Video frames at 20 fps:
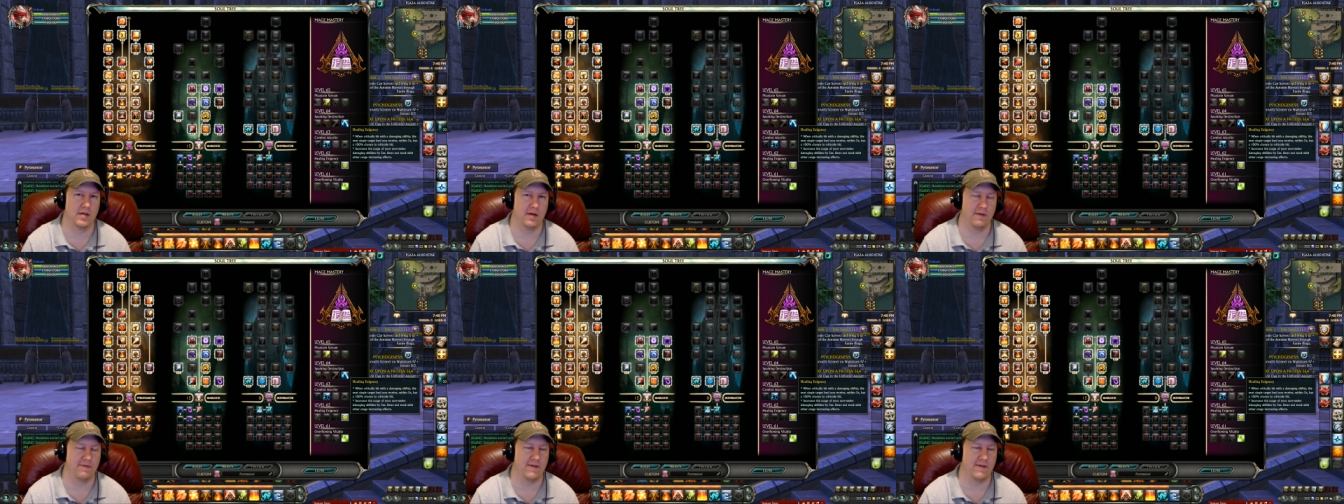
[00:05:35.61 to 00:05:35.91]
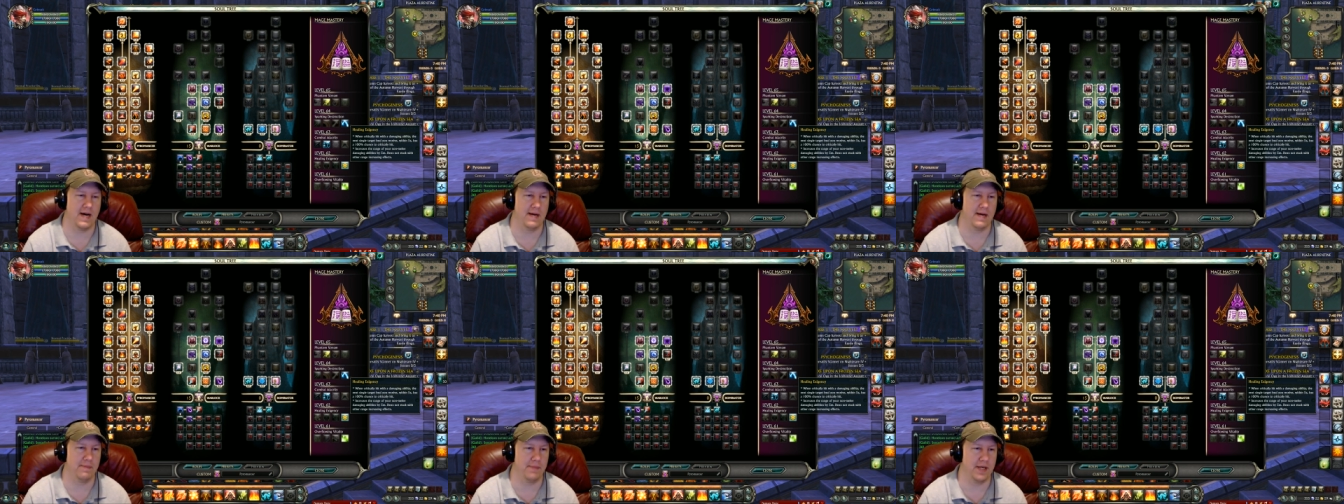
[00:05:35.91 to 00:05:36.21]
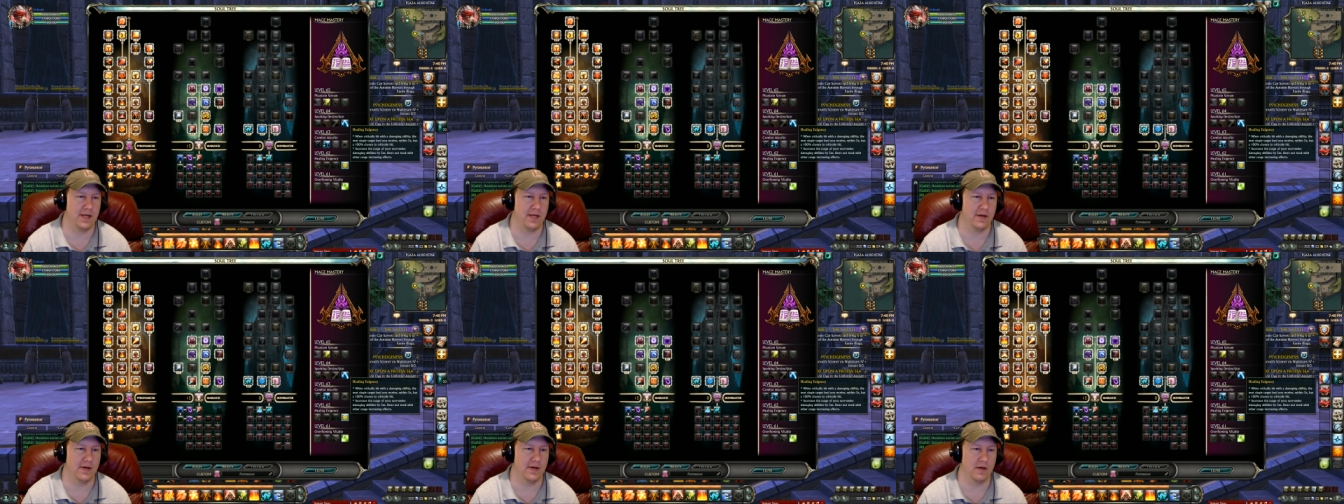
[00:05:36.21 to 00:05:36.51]
a
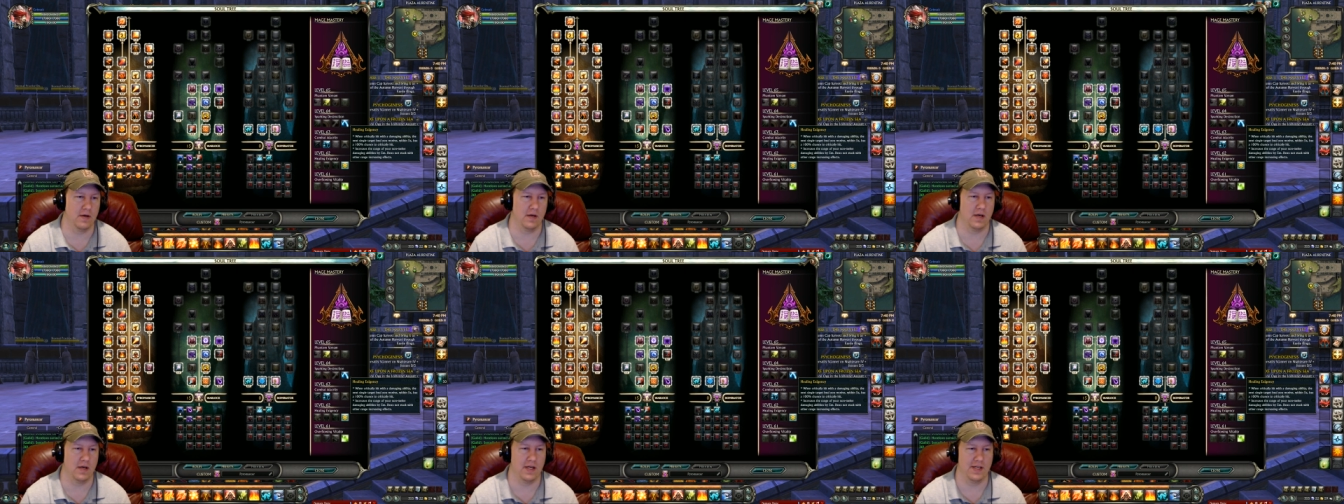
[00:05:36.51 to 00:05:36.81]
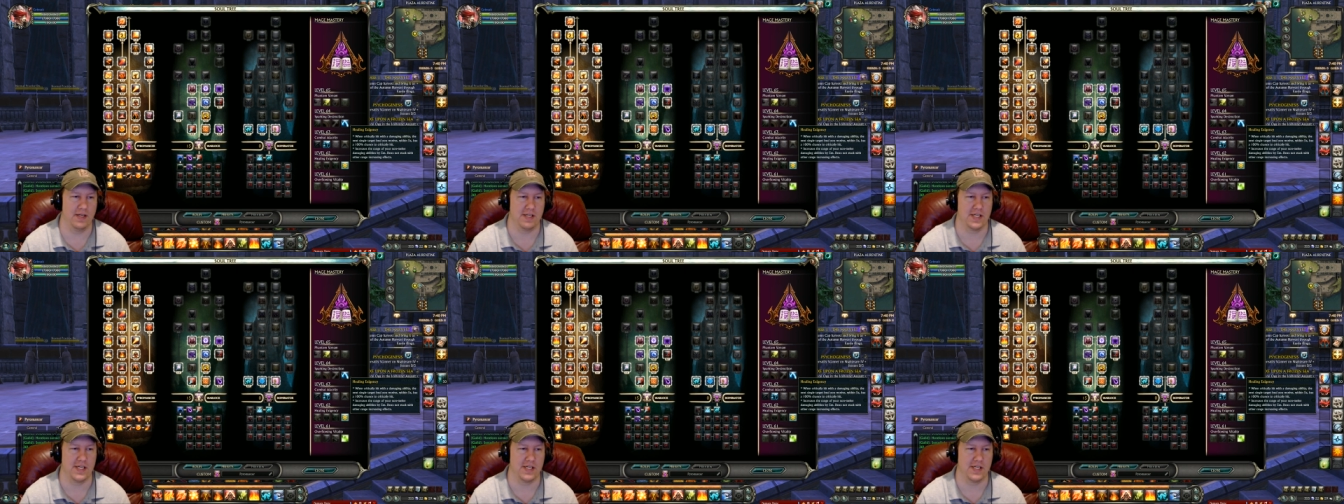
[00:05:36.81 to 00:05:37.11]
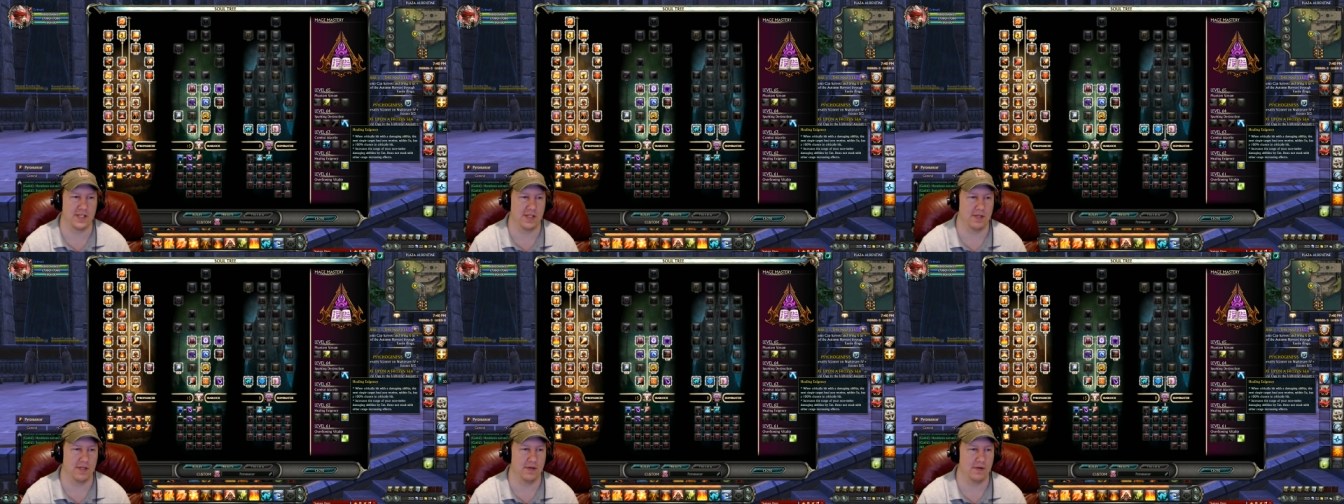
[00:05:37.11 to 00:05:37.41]
5-meter
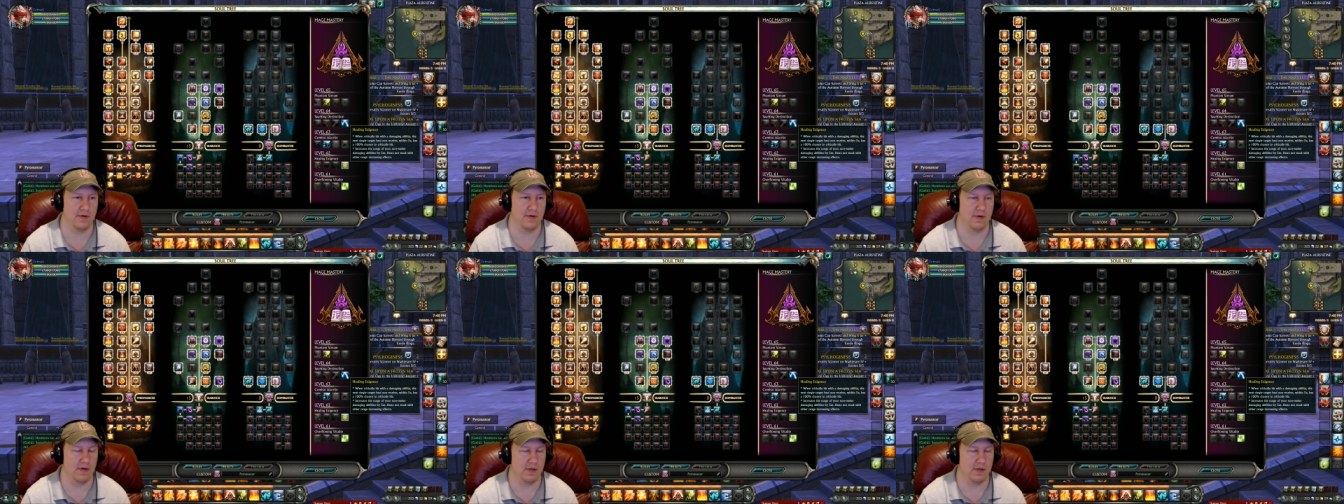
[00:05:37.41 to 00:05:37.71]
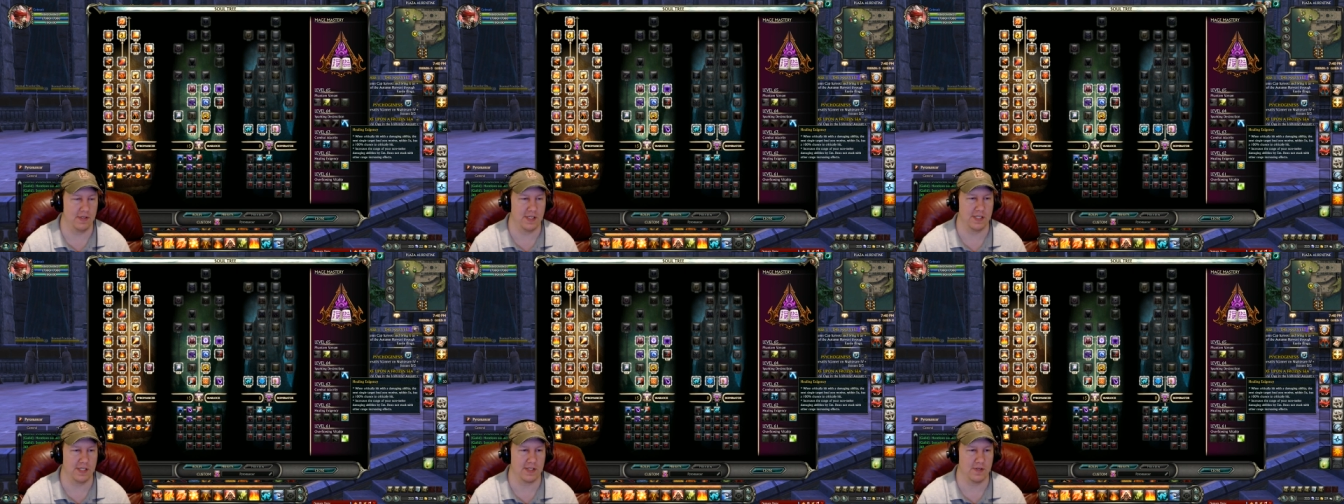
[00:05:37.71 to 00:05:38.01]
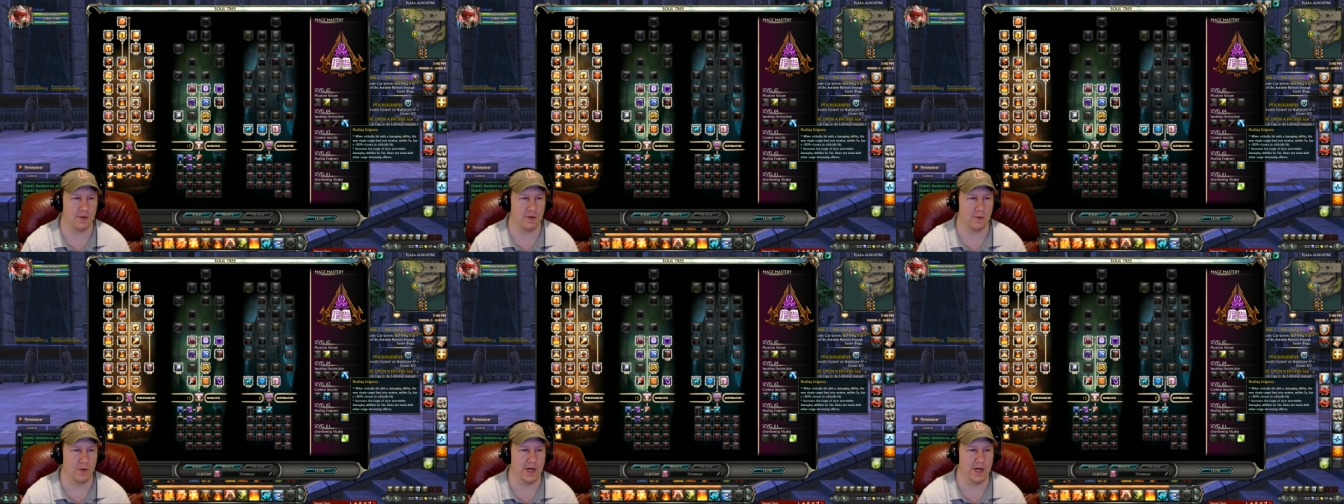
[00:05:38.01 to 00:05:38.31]

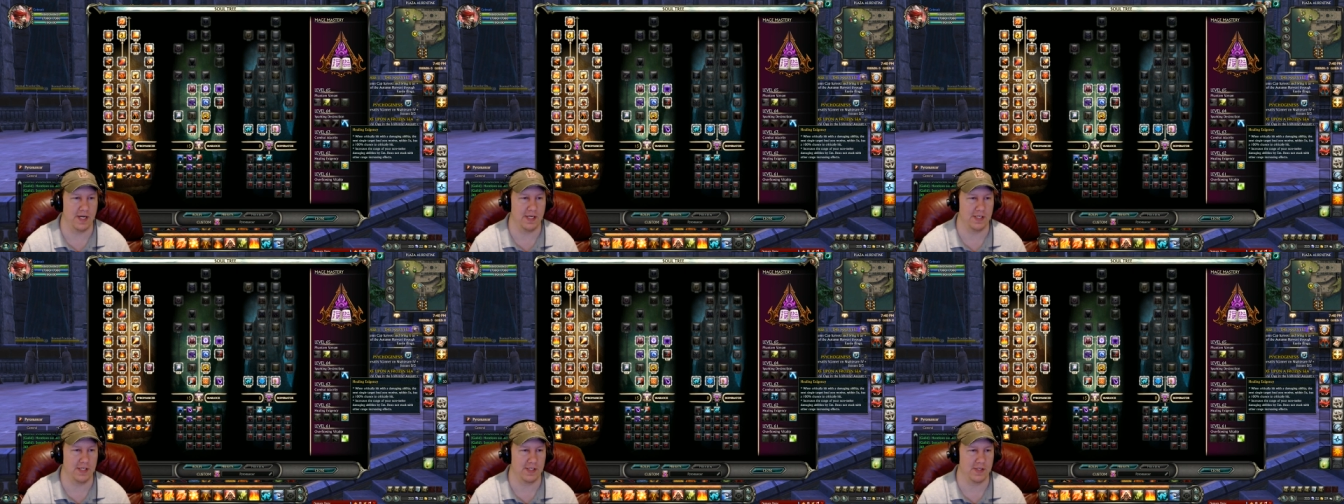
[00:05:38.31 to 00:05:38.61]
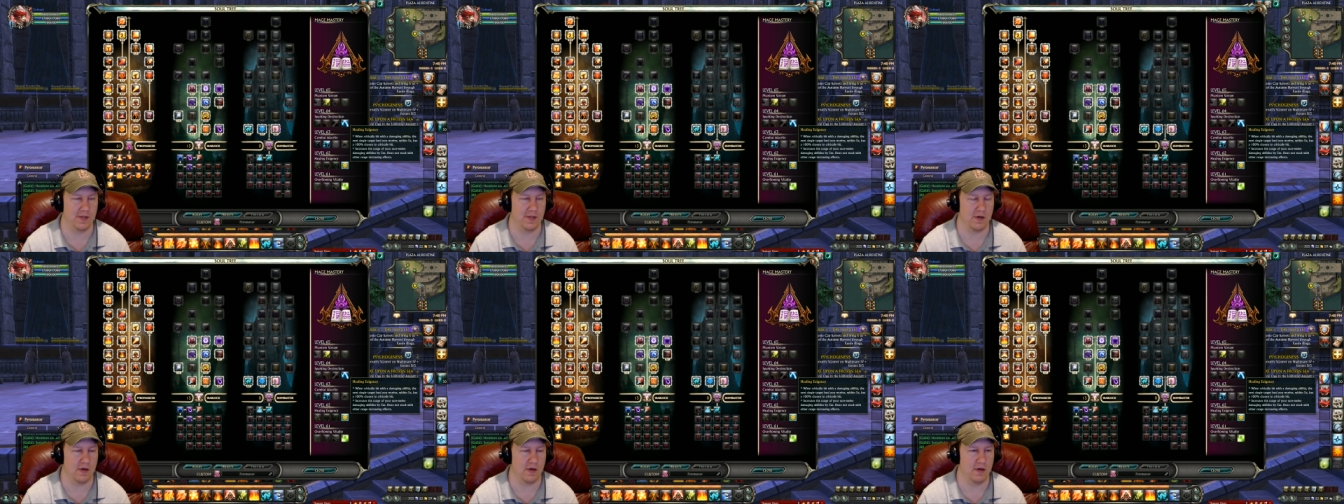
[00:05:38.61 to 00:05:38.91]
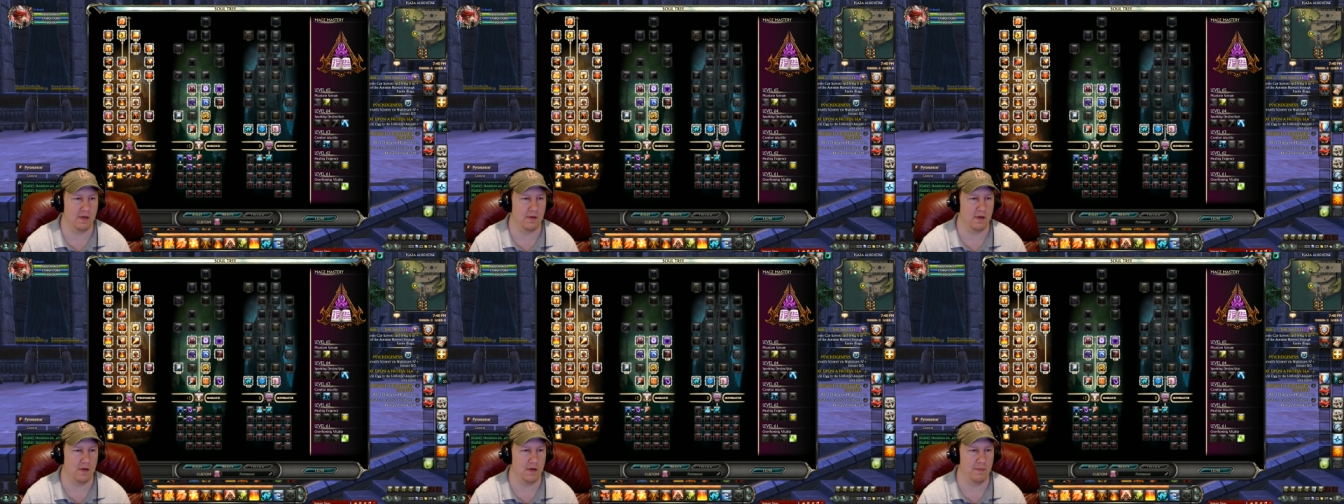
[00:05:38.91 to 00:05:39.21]
additional range to
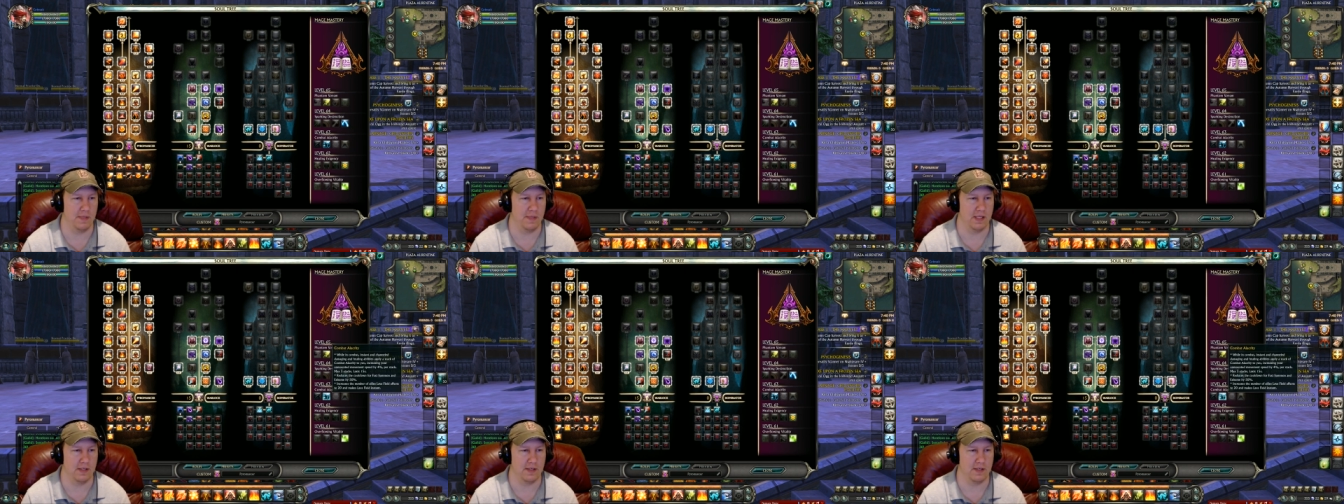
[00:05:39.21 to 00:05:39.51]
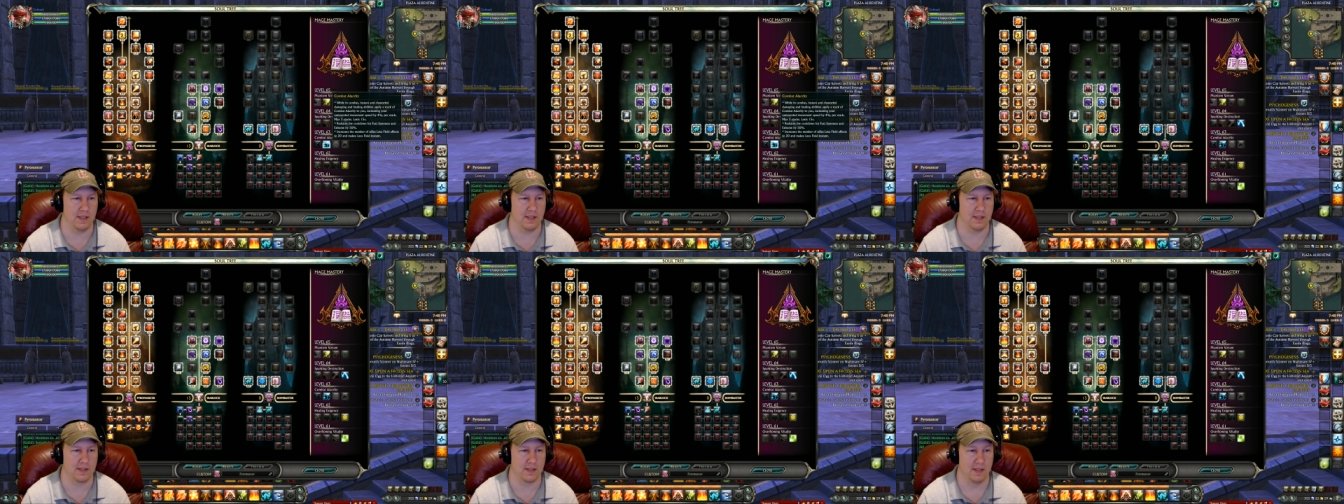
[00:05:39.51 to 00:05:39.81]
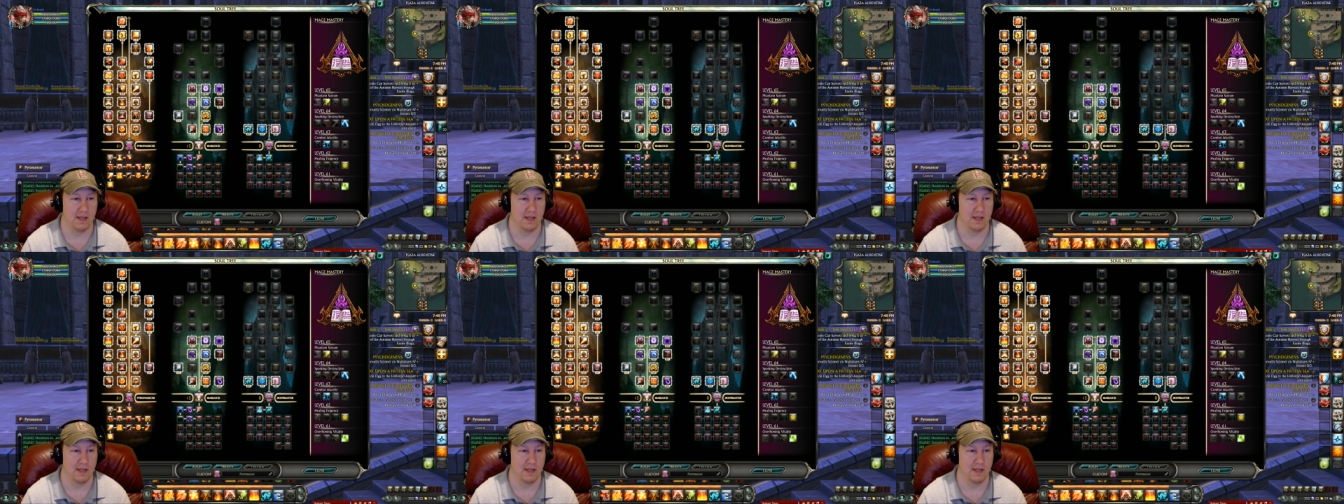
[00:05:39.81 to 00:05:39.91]
our abilities.